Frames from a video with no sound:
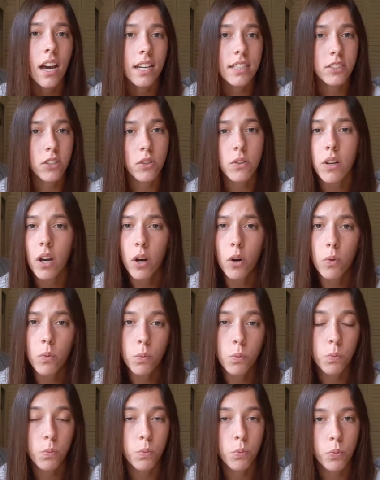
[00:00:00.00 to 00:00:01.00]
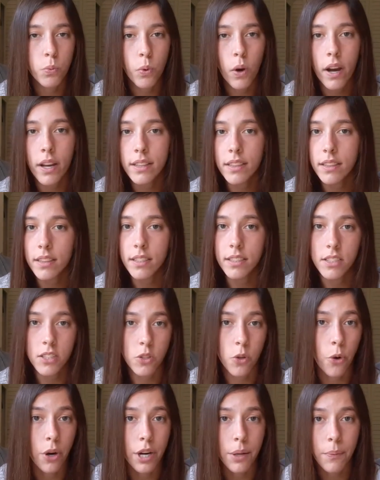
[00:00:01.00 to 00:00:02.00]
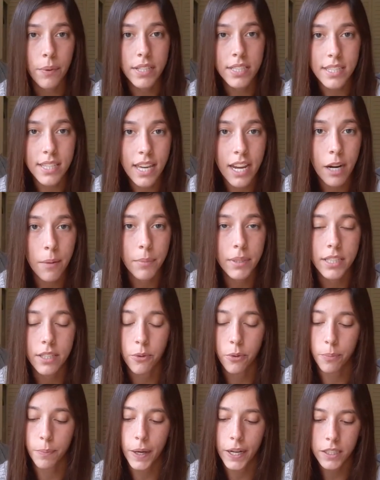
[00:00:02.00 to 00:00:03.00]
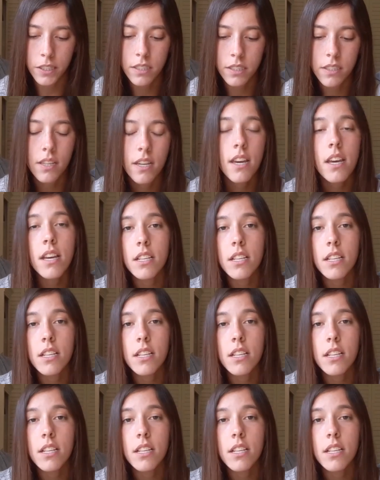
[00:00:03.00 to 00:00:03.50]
I don't know what the story was there, but there were bugs.